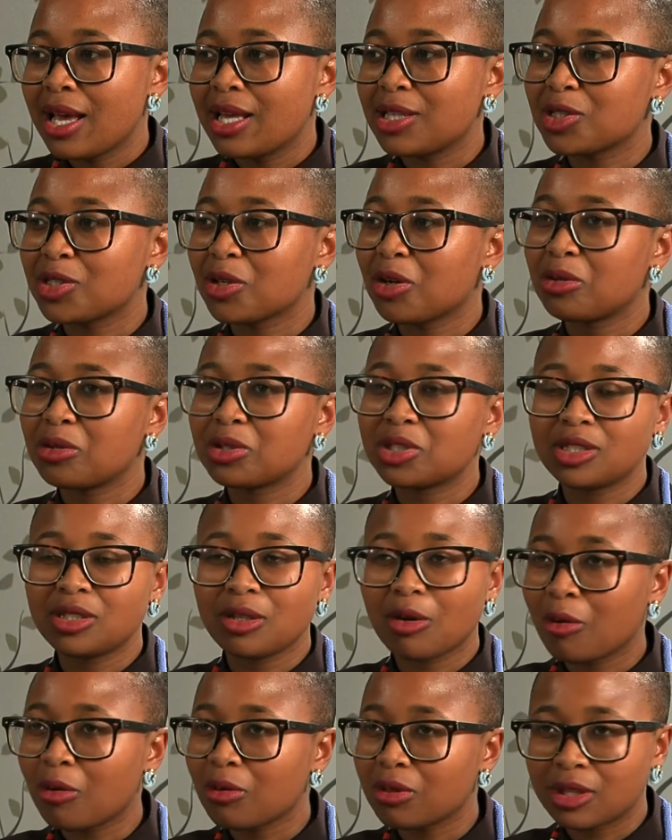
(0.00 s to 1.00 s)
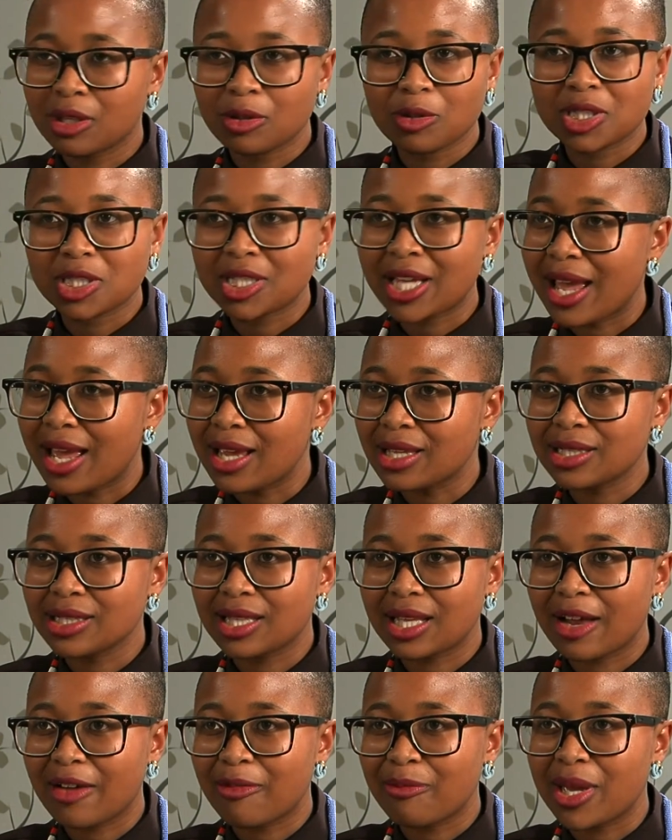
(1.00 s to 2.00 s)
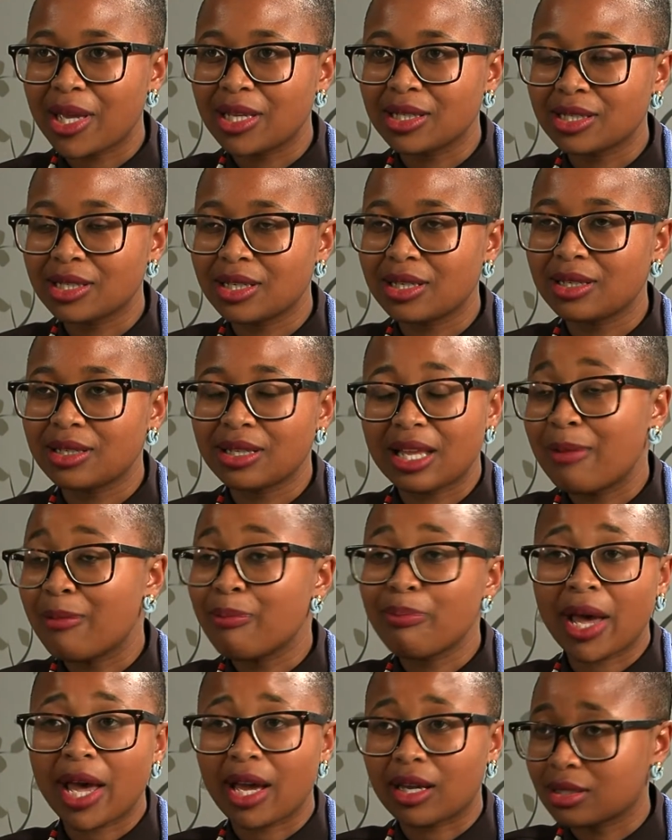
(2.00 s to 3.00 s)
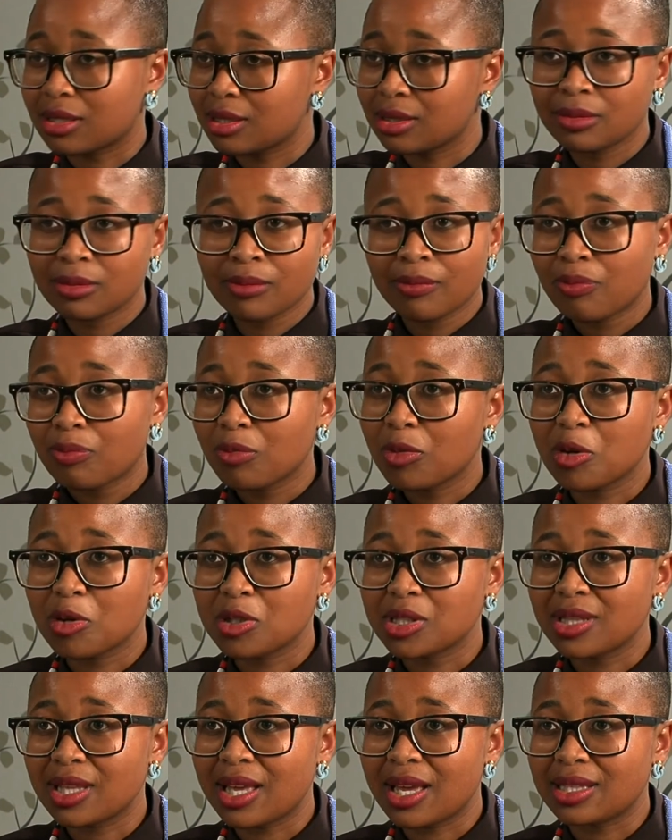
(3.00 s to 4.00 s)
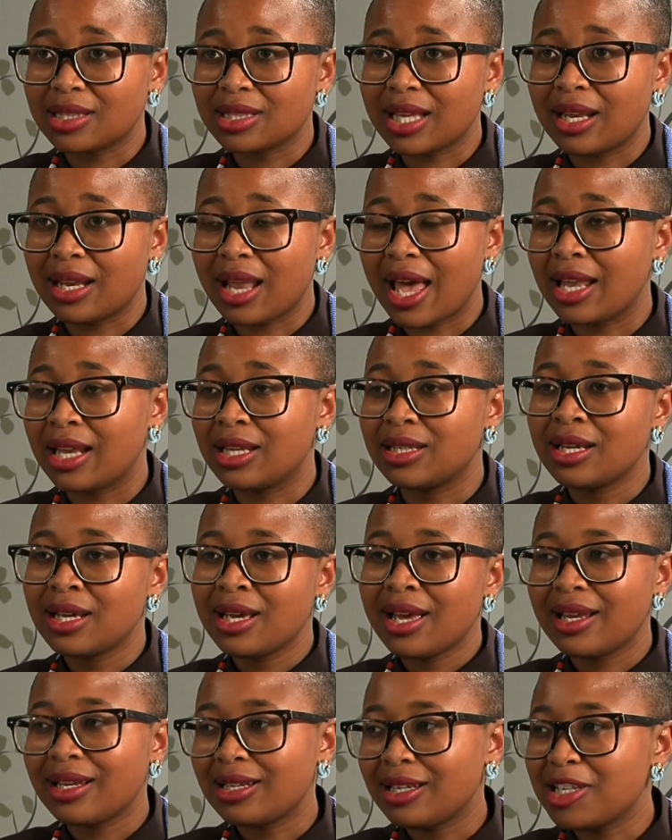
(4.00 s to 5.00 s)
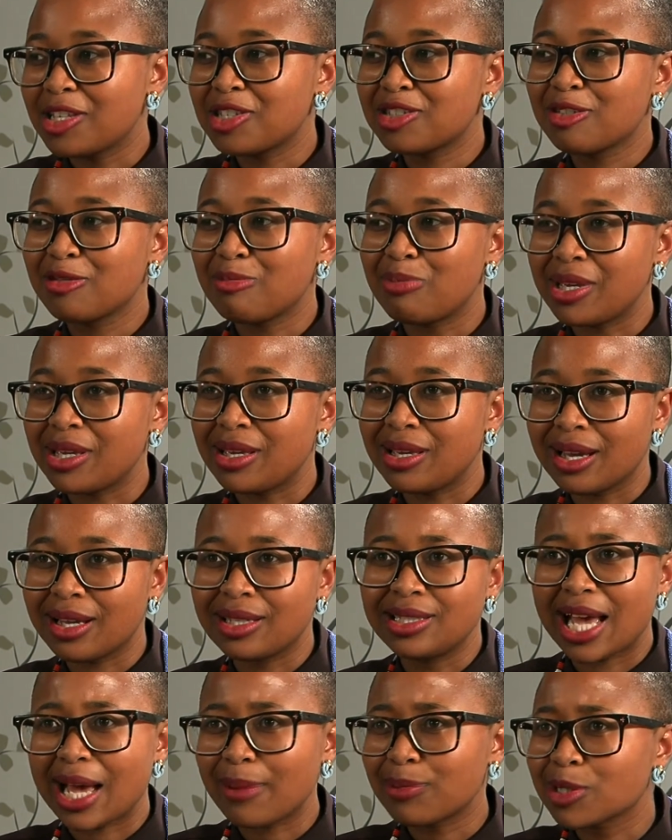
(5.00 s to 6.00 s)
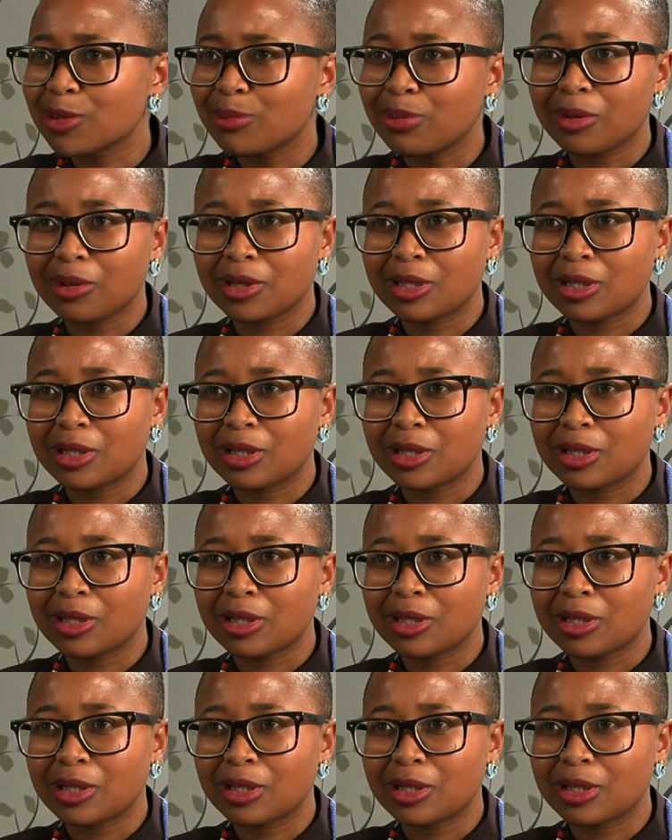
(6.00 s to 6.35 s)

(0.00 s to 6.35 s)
And so all those changes that I've mentioned impact those things, and it needs to be adaptable.